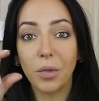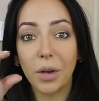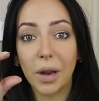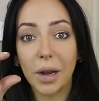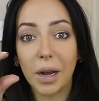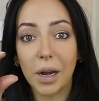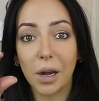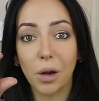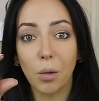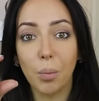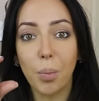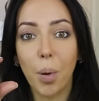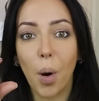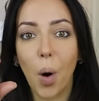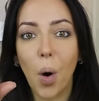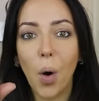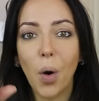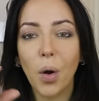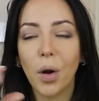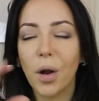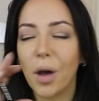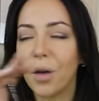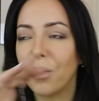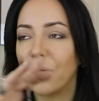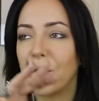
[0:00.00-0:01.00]
in a little
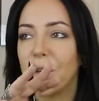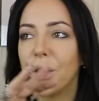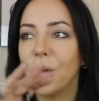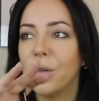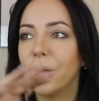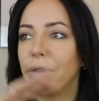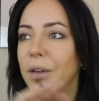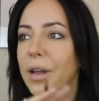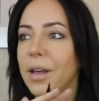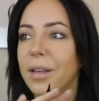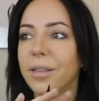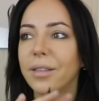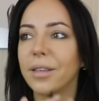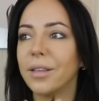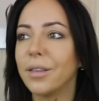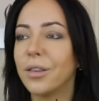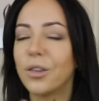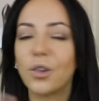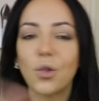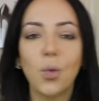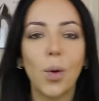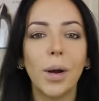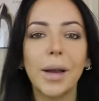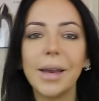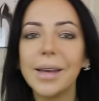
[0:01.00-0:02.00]
pot. I've used it since
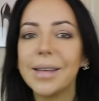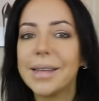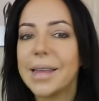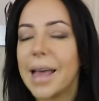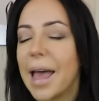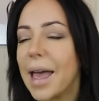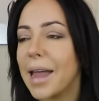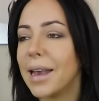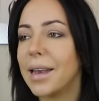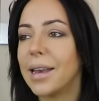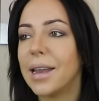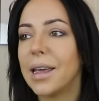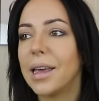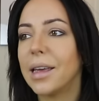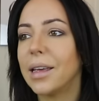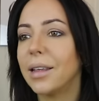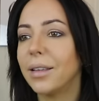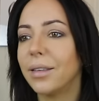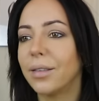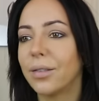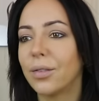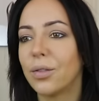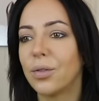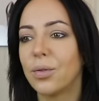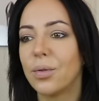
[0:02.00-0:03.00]
2010.
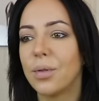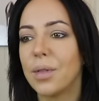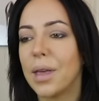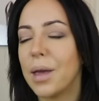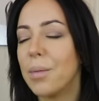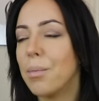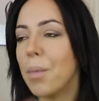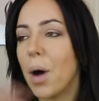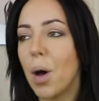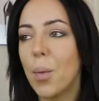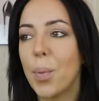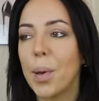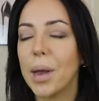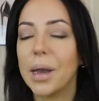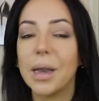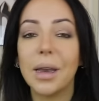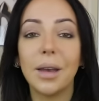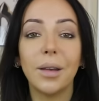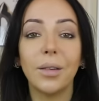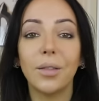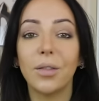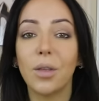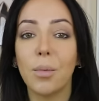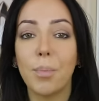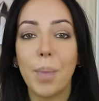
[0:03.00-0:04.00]
It's, in my opinion,
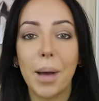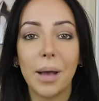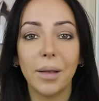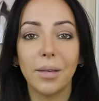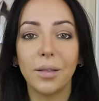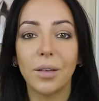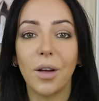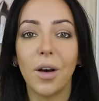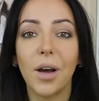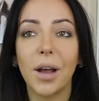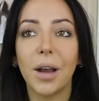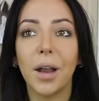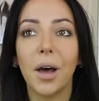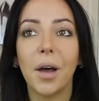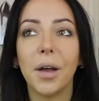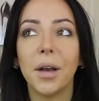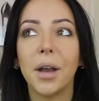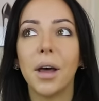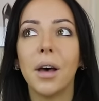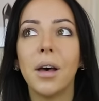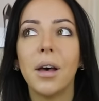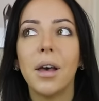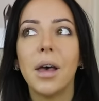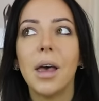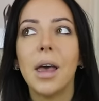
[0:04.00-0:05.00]
it's the best
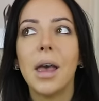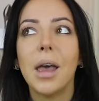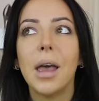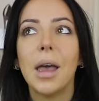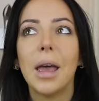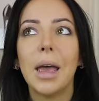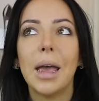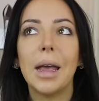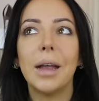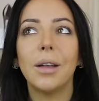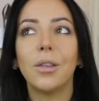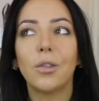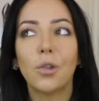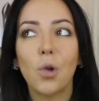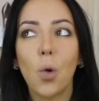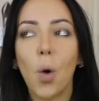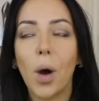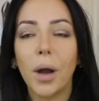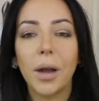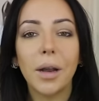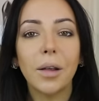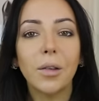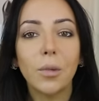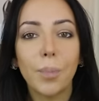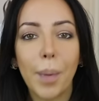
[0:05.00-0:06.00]
eyeliner. It's
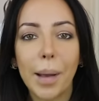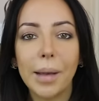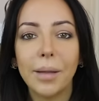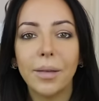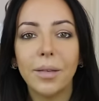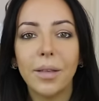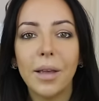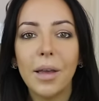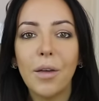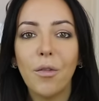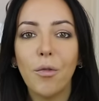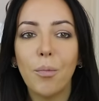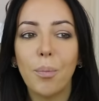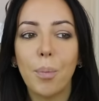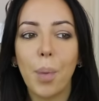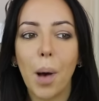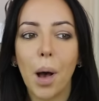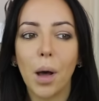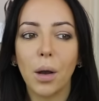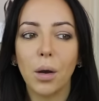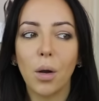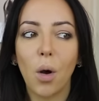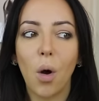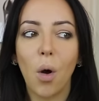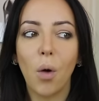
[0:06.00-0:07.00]
quite expensive,
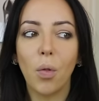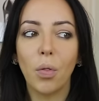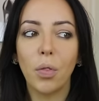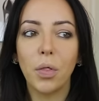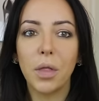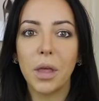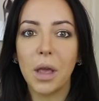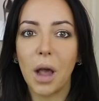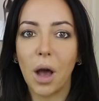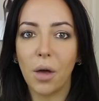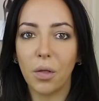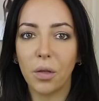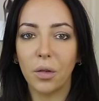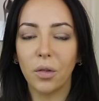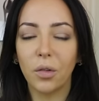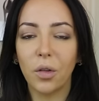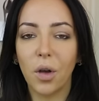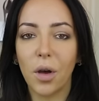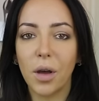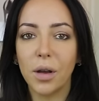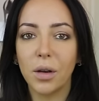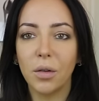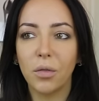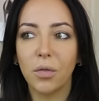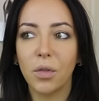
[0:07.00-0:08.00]
but on the other
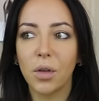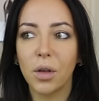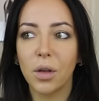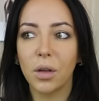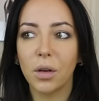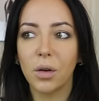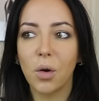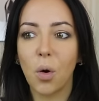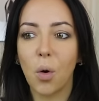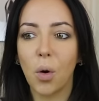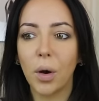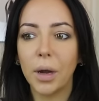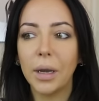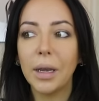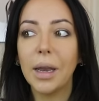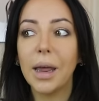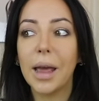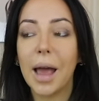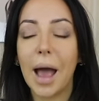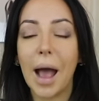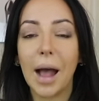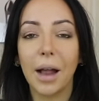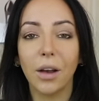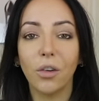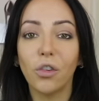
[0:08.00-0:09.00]
side of the coin,
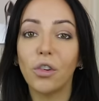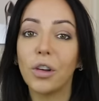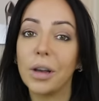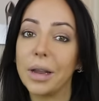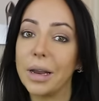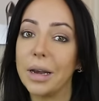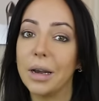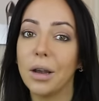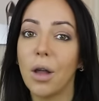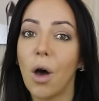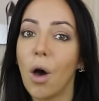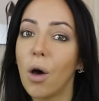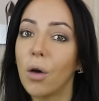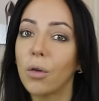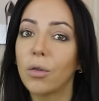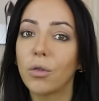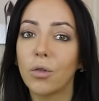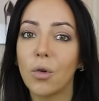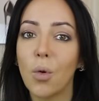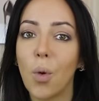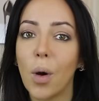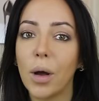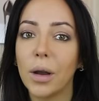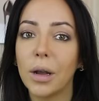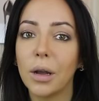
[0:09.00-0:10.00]
it actually lasts
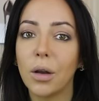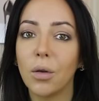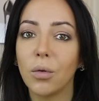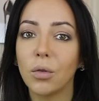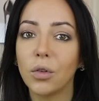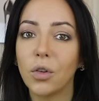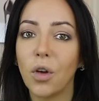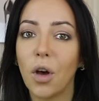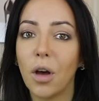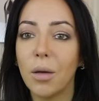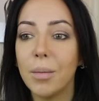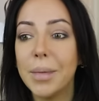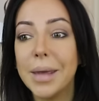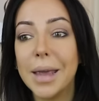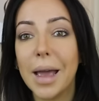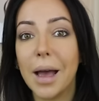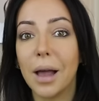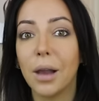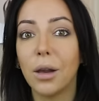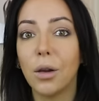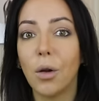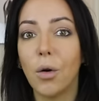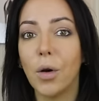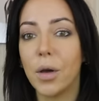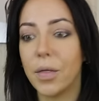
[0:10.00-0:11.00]
quite a long time. You
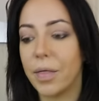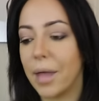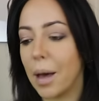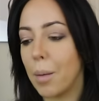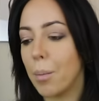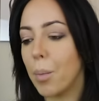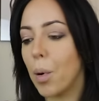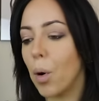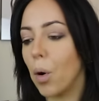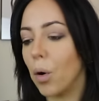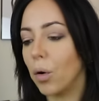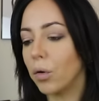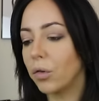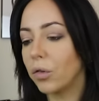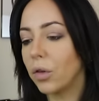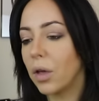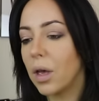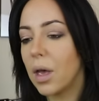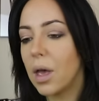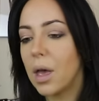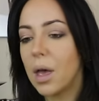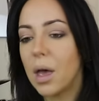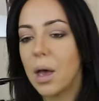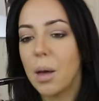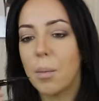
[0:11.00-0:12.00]
get a lot in that pot.
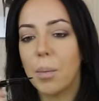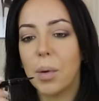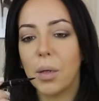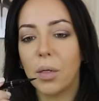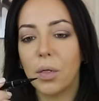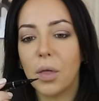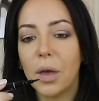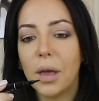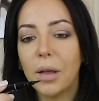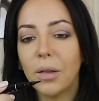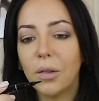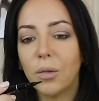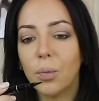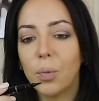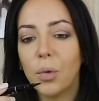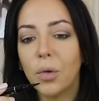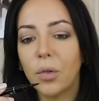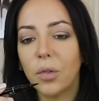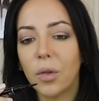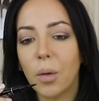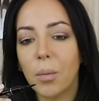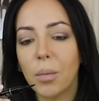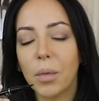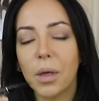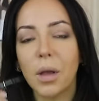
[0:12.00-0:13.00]
But this
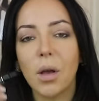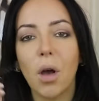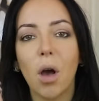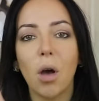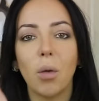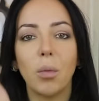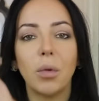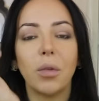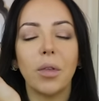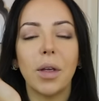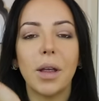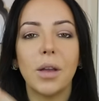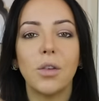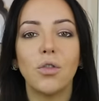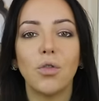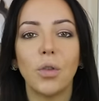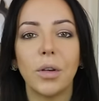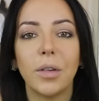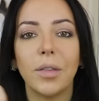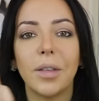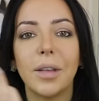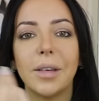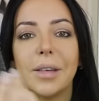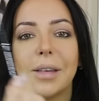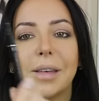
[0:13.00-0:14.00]
was something I was
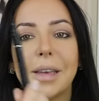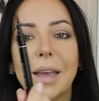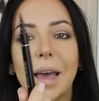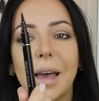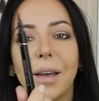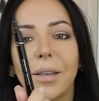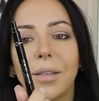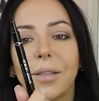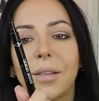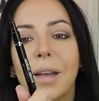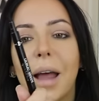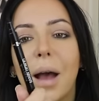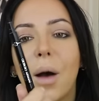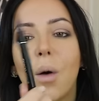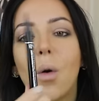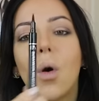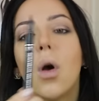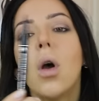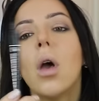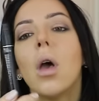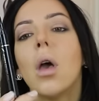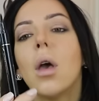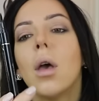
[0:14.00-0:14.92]
interested to test. Now,